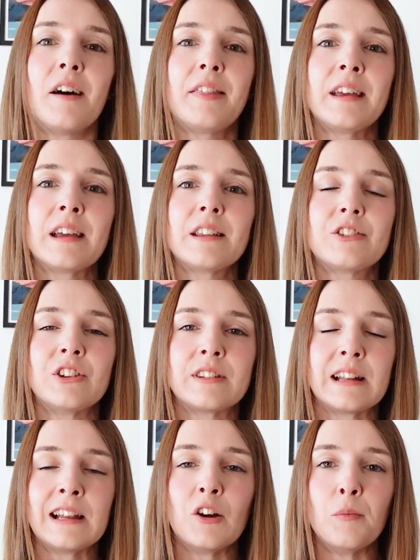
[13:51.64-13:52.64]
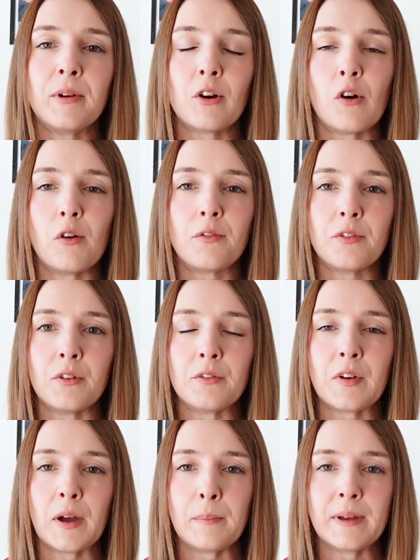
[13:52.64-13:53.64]
I think it's just a little bit off
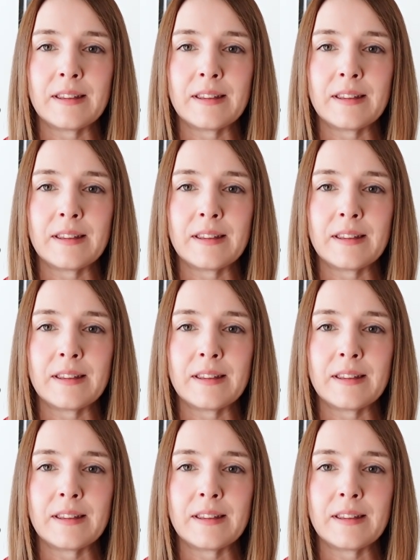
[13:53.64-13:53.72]
of um,